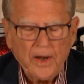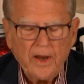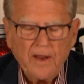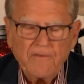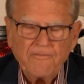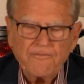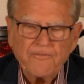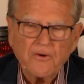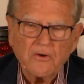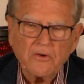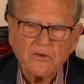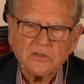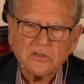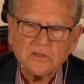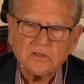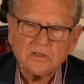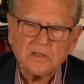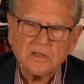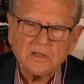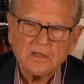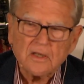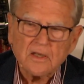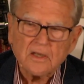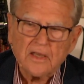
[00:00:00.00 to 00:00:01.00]
When I
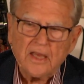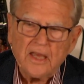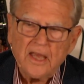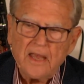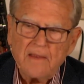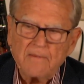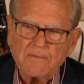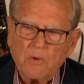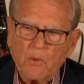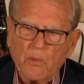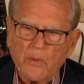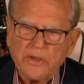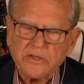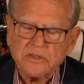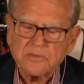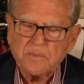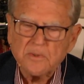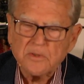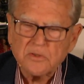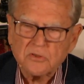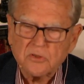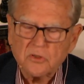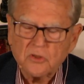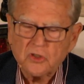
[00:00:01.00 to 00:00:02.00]
first came to
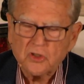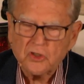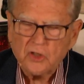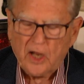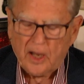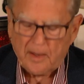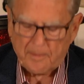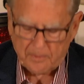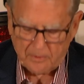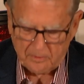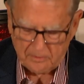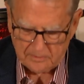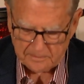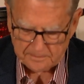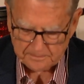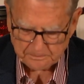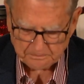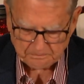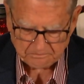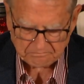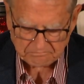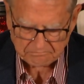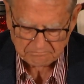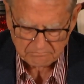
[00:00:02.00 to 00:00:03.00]
Westminster Chapel,
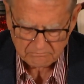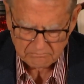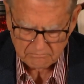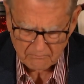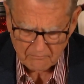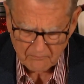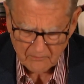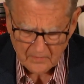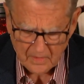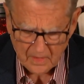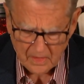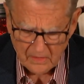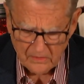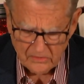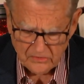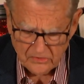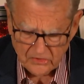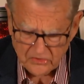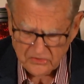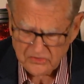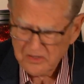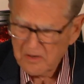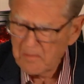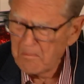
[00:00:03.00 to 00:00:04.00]

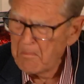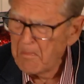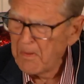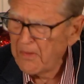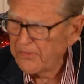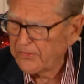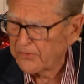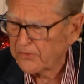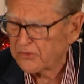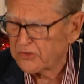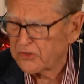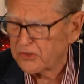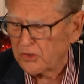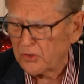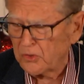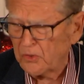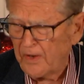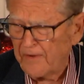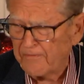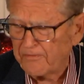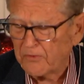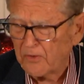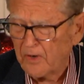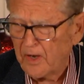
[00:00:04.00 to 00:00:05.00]
just a month or
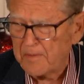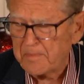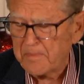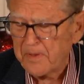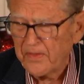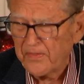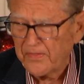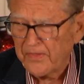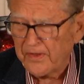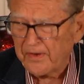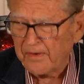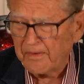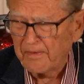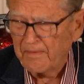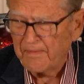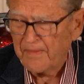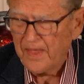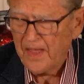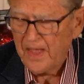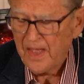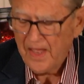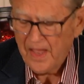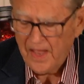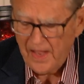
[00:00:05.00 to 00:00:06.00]
two after I'd been there,
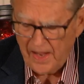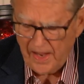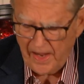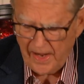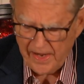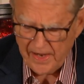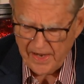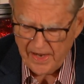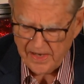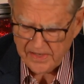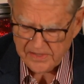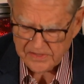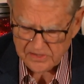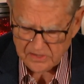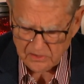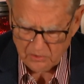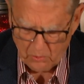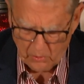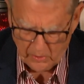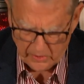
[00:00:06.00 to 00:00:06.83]
I asked the